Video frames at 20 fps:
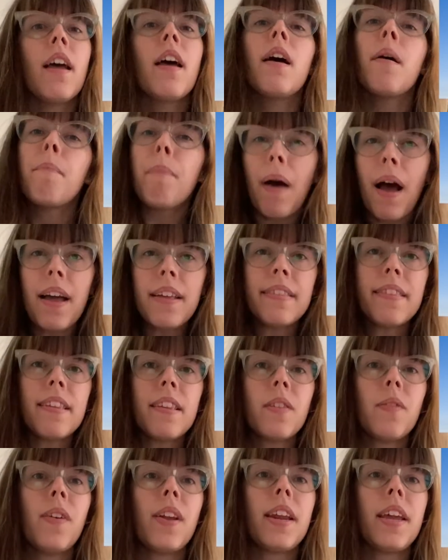Pause
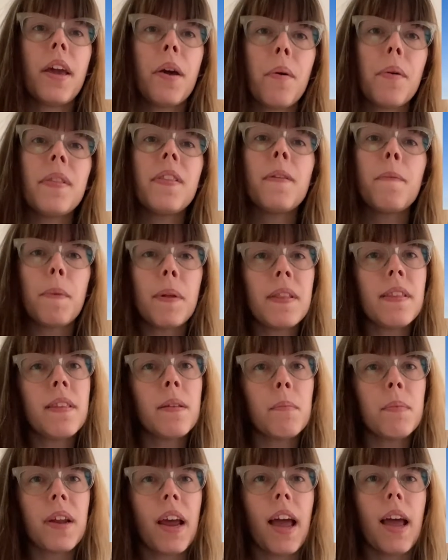this video and spend
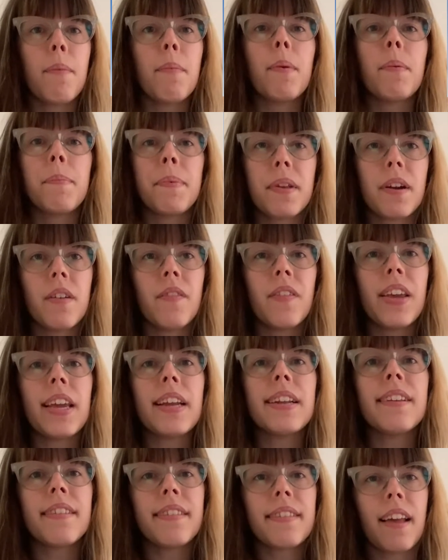some time observing
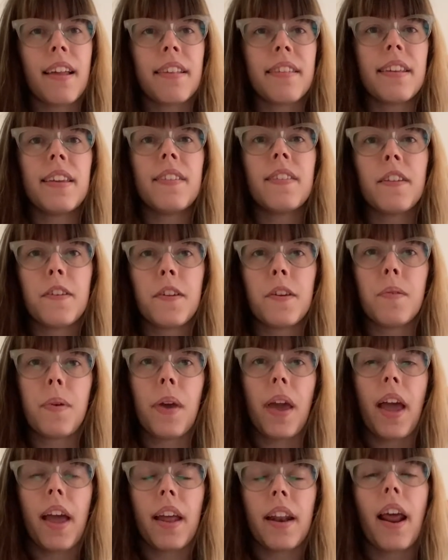and discussing the
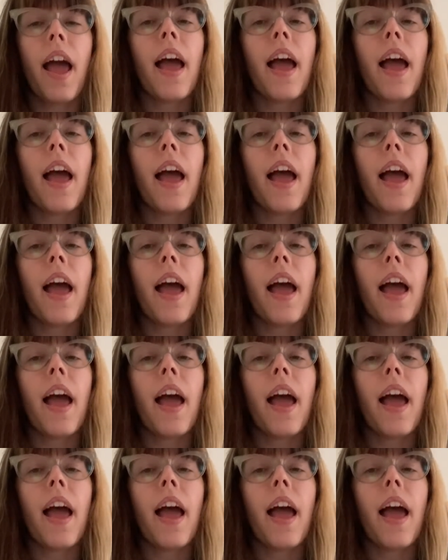toucan,